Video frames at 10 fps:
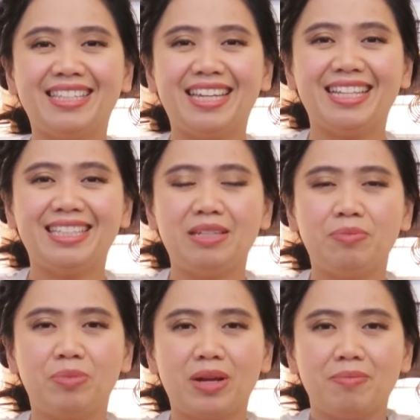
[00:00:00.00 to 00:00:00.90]
Take a deep
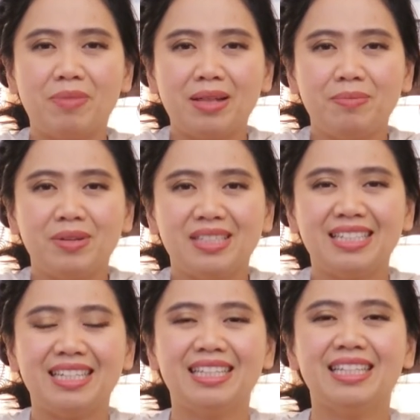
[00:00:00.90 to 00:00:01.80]
breath, belly button
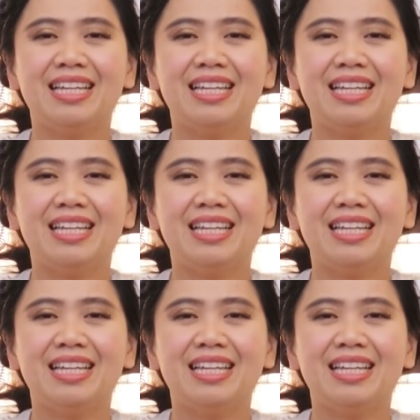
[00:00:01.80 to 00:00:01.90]
in,